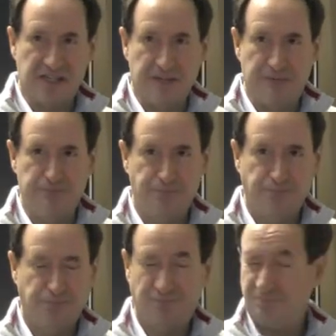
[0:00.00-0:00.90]

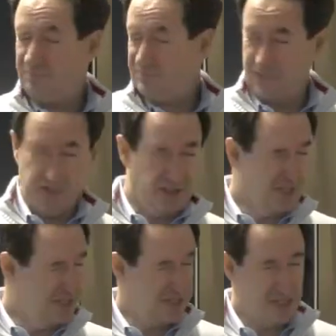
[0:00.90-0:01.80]

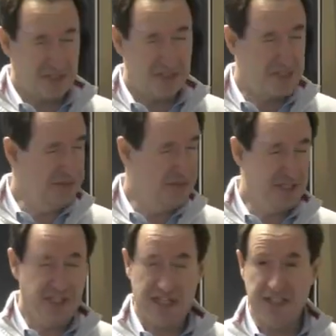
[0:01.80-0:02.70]
6,
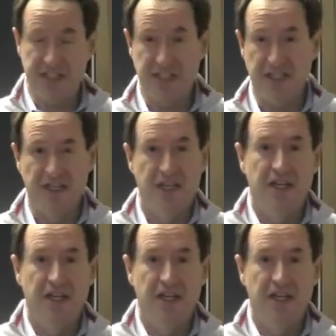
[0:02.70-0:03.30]
17 to 18.